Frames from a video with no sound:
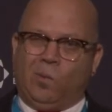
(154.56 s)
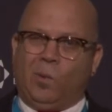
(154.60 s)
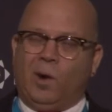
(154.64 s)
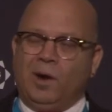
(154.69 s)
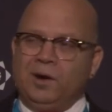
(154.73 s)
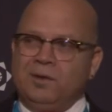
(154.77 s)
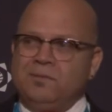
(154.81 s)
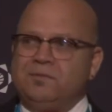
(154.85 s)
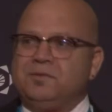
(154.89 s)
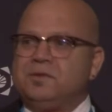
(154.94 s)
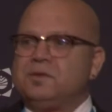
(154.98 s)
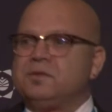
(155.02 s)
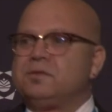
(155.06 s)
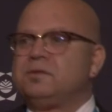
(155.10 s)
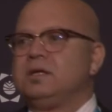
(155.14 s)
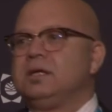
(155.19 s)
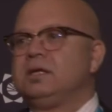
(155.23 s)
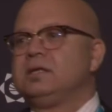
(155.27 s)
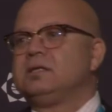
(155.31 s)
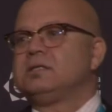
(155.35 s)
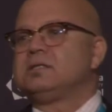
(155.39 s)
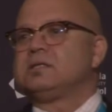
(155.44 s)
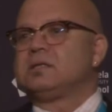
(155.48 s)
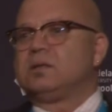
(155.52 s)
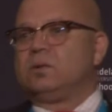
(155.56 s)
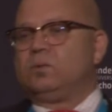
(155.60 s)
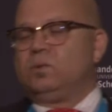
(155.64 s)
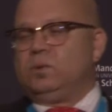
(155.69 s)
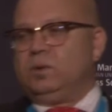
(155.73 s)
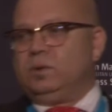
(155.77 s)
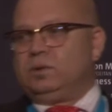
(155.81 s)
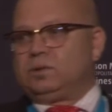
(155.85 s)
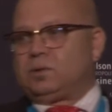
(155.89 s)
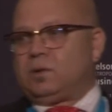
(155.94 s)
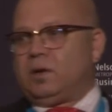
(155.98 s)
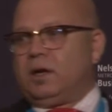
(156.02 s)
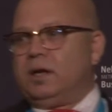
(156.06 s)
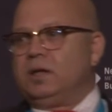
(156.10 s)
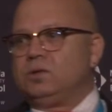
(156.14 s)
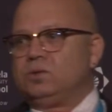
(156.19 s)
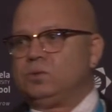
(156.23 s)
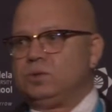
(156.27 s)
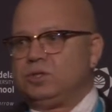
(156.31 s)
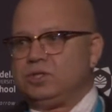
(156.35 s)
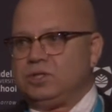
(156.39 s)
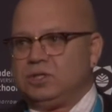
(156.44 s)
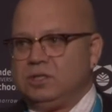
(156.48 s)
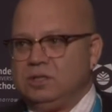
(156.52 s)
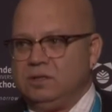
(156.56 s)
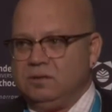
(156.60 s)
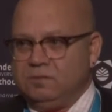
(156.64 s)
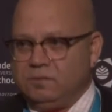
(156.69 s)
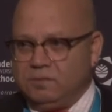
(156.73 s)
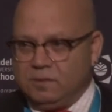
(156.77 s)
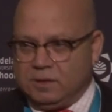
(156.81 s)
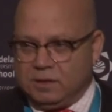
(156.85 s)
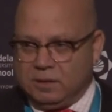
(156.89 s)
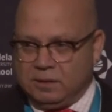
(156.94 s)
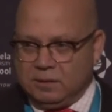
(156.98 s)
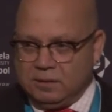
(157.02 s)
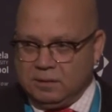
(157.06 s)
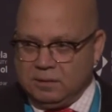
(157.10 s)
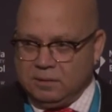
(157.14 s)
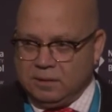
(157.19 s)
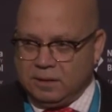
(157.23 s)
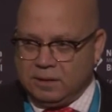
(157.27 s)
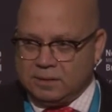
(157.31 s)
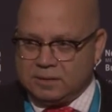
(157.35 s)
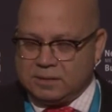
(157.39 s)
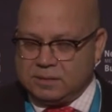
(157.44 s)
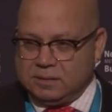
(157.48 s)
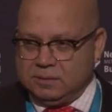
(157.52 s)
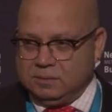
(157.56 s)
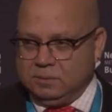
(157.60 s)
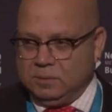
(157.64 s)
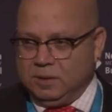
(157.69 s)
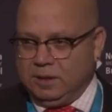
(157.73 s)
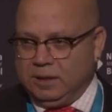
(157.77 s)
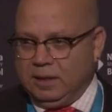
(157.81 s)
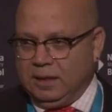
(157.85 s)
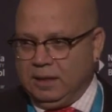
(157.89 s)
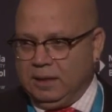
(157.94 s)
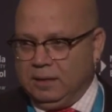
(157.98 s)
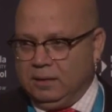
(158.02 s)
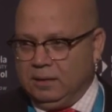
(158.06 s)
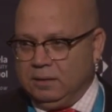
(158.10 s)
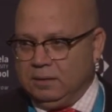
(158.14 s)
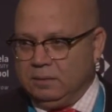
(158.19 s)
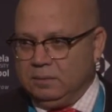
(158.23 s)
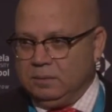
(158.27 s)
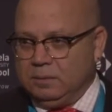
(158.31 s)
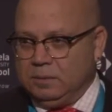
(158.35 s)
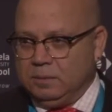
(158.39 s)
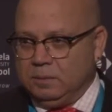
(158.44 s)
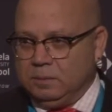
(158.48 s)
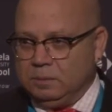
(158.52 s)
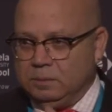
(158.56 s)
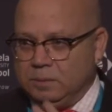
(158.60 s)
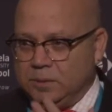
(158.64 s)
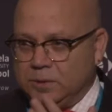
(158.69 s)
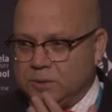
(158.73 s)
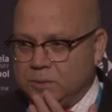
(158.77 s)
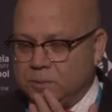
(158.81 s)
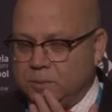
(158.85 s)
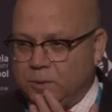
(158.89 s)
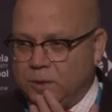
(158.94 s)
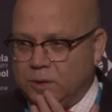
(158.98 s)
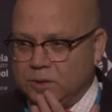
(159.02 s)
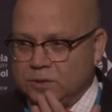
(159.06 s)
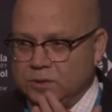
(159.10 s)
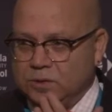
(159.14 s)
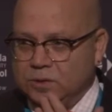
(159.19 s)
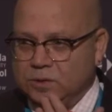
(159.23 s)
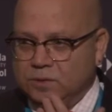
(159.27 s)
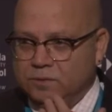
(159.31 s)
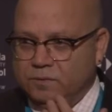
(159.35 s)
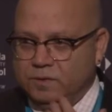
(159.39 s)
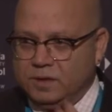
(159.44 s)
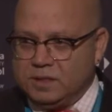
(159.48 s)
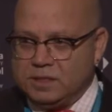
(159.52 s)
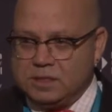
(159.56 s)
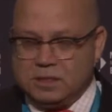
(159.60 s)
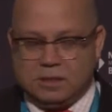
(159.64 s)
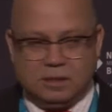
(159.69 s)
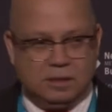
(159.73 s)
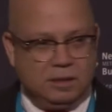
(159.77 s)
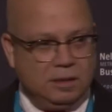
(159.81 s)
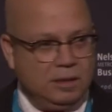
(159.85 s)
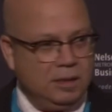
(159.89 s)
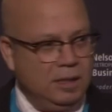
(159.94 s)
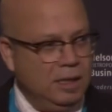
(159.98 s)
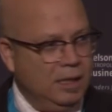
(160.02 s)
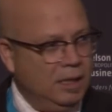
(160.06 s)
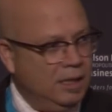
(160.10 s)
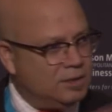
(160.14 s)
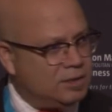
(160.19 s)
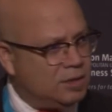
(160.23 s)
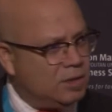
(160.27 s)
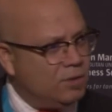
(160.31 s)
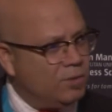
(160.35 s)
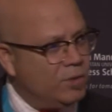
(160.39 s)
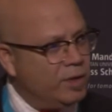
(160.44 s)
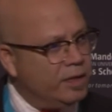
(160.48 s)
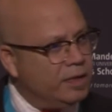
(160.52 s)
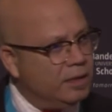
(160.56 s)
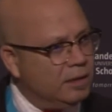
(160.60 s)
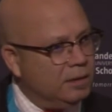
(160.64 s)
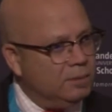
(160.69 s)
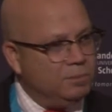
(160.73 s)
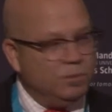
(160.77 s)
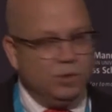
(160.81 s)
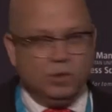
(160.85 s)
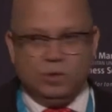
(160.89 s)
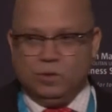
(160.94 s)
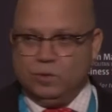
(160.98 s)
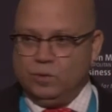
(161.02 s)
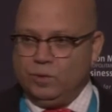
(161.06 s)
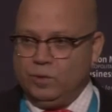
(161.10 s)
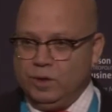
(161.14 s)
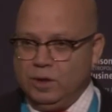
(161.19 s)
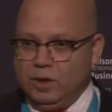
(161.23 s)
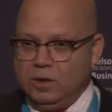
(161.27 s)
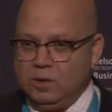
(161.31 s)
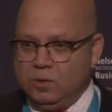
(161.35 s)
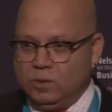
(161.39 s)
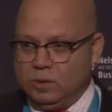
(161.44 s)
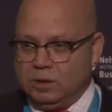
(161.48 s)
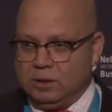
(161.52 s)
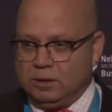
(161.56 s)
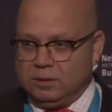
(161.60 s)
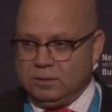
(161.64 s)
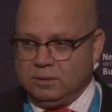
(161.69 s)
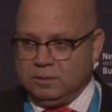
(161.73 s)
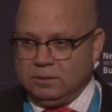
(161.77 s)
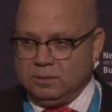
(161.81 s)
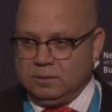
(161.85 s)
One of the things that we're trying to achieve at Nelson Mandela Metropolitan University is curriculum renewal.